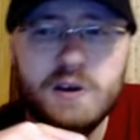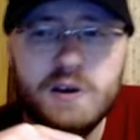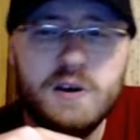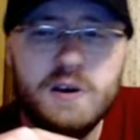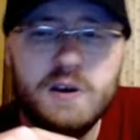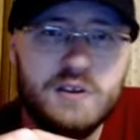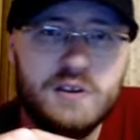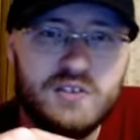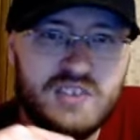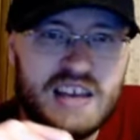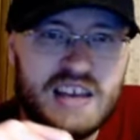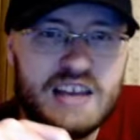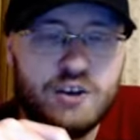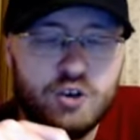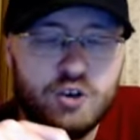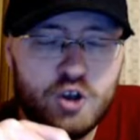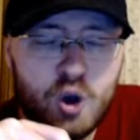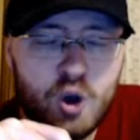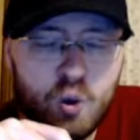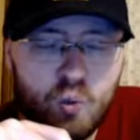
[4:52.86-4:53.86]
Said
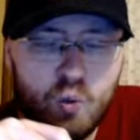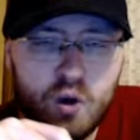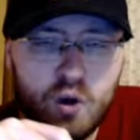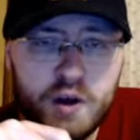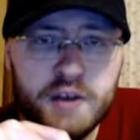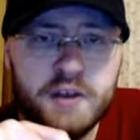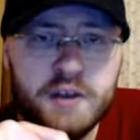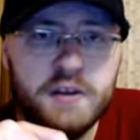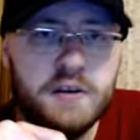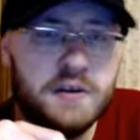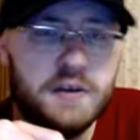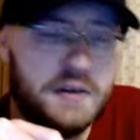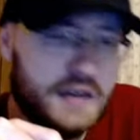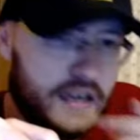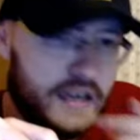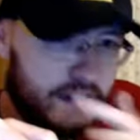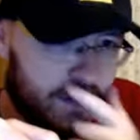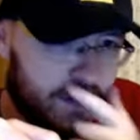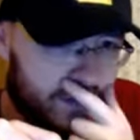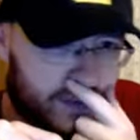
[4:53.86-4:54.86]
no one in
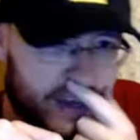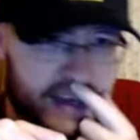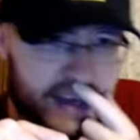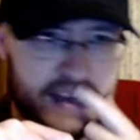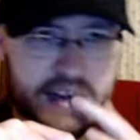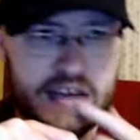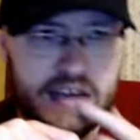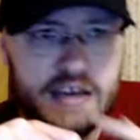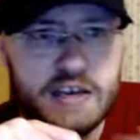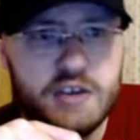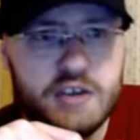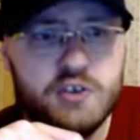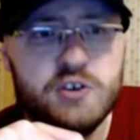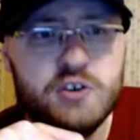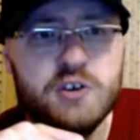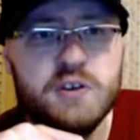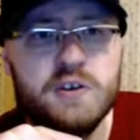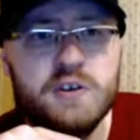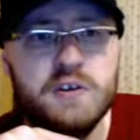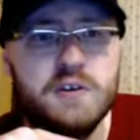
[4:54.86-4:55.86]
this day and age.
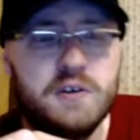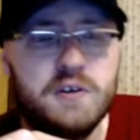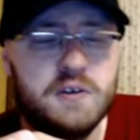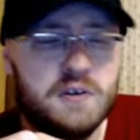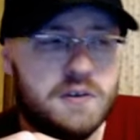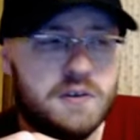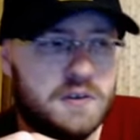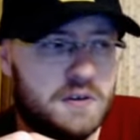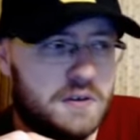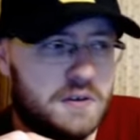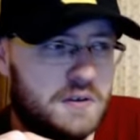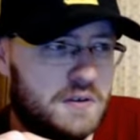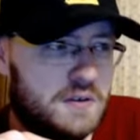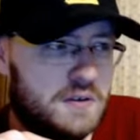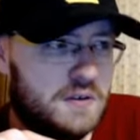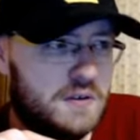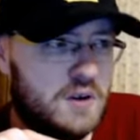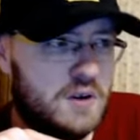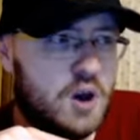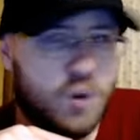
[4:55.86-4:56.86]

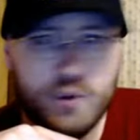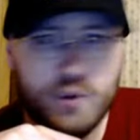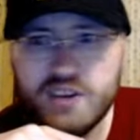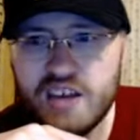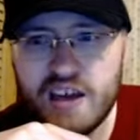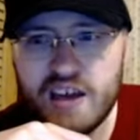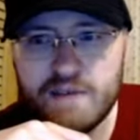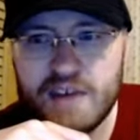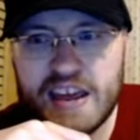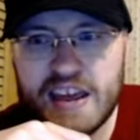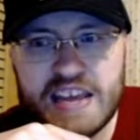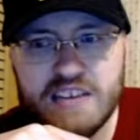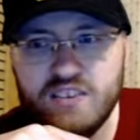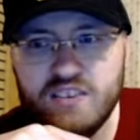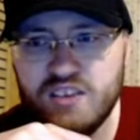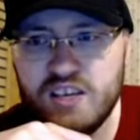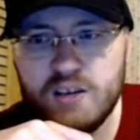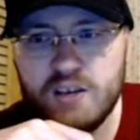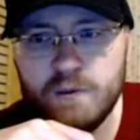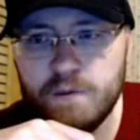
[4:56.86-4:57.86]
Oh, we can have
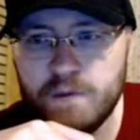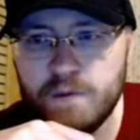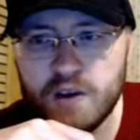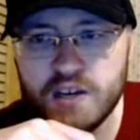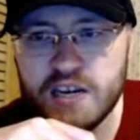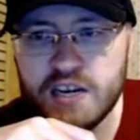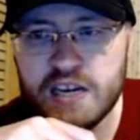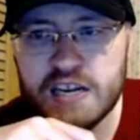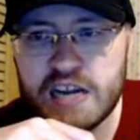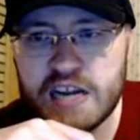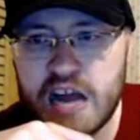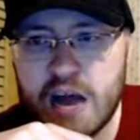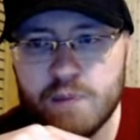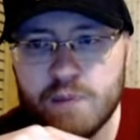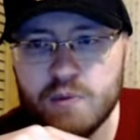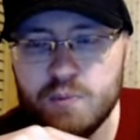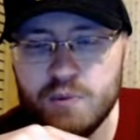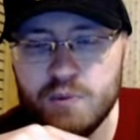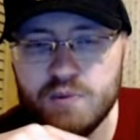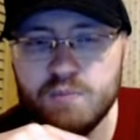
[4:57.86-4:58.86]
18 fucking comic
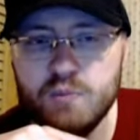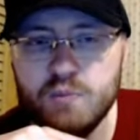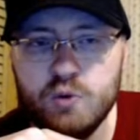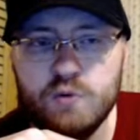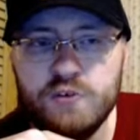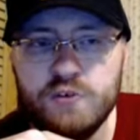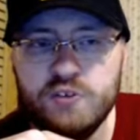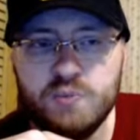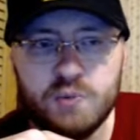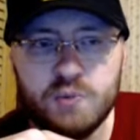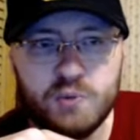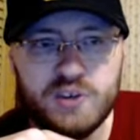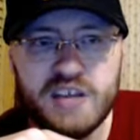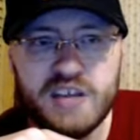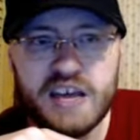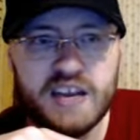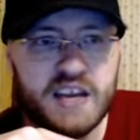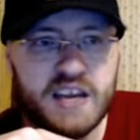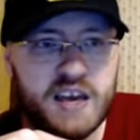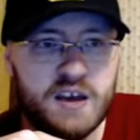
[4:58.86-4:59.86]
book movies, but we can't
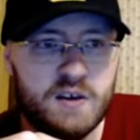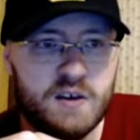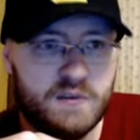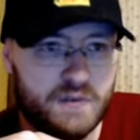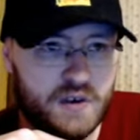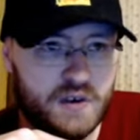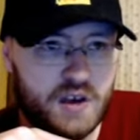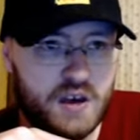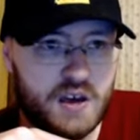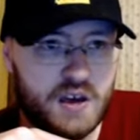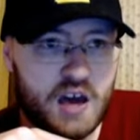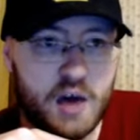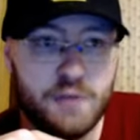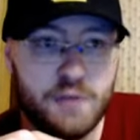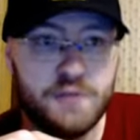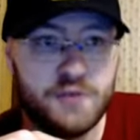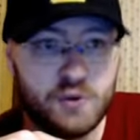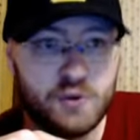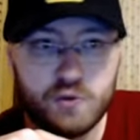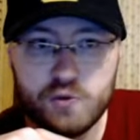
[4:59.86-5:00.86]
have a
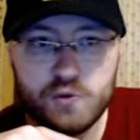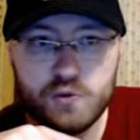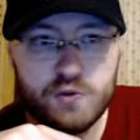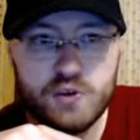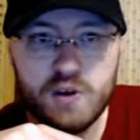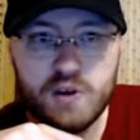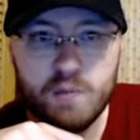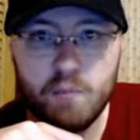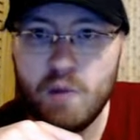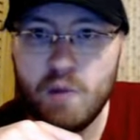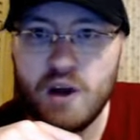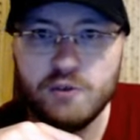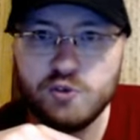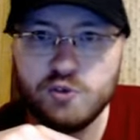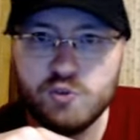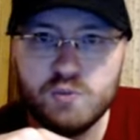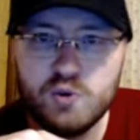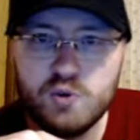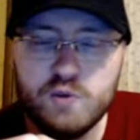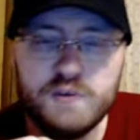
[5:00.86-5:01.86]
third monster
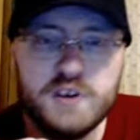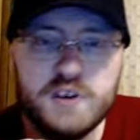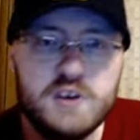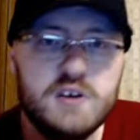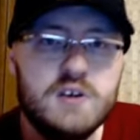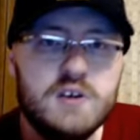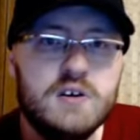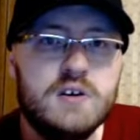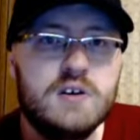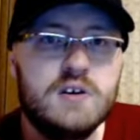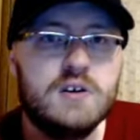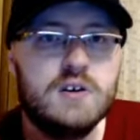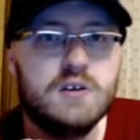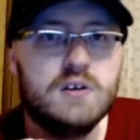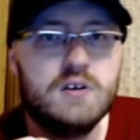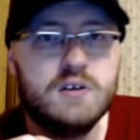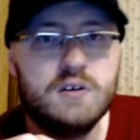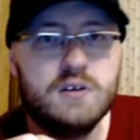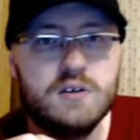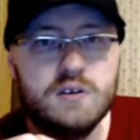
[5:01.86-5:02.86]
movie.
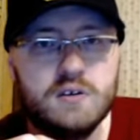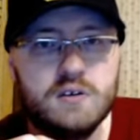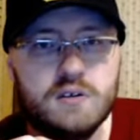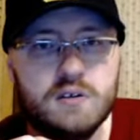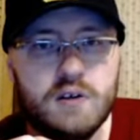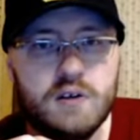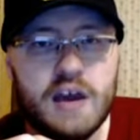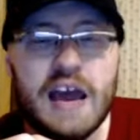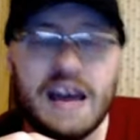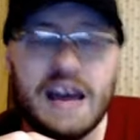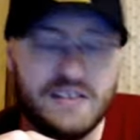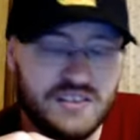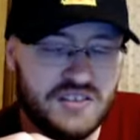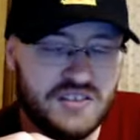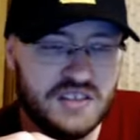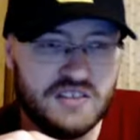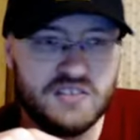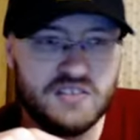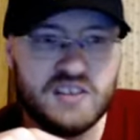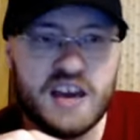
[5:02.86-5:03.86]
At least at the
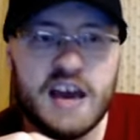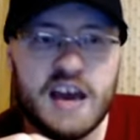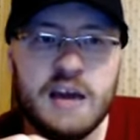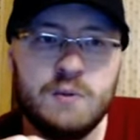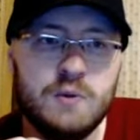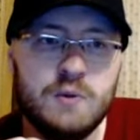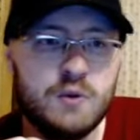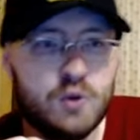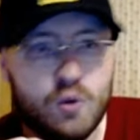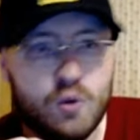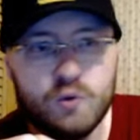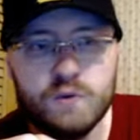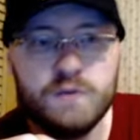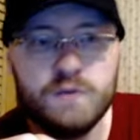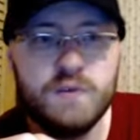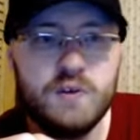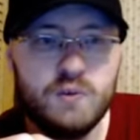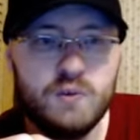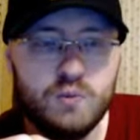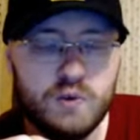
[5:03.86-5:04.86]
time with Clor
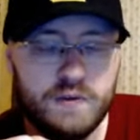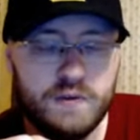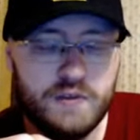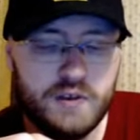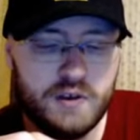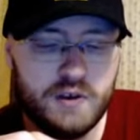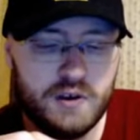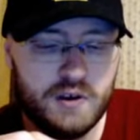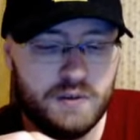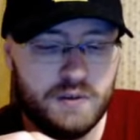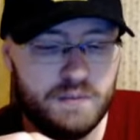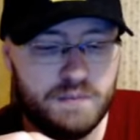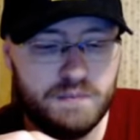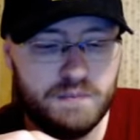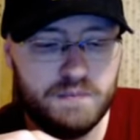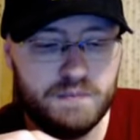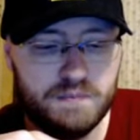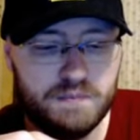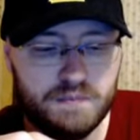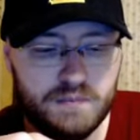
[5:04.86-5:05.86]
with uh,
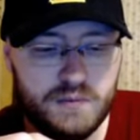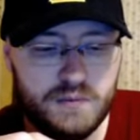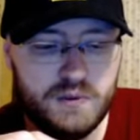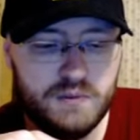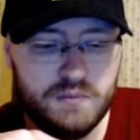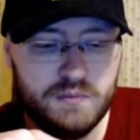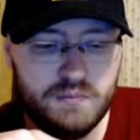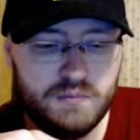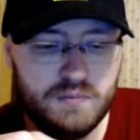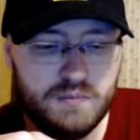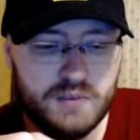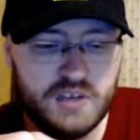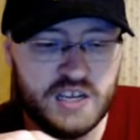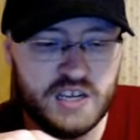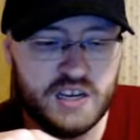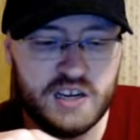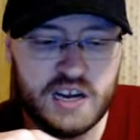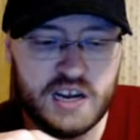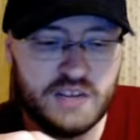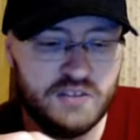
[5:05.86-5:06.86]

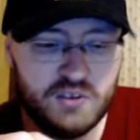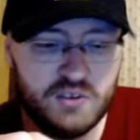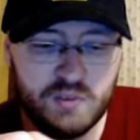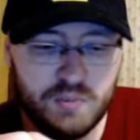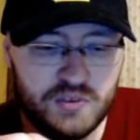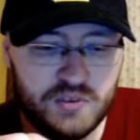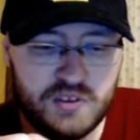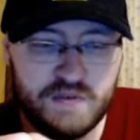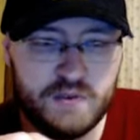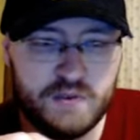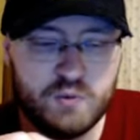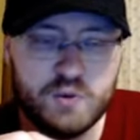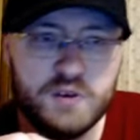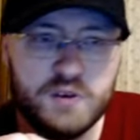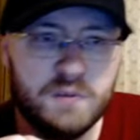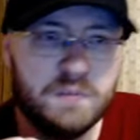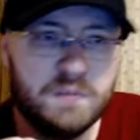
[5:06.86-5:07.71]
Godzilla and Pacific Rim.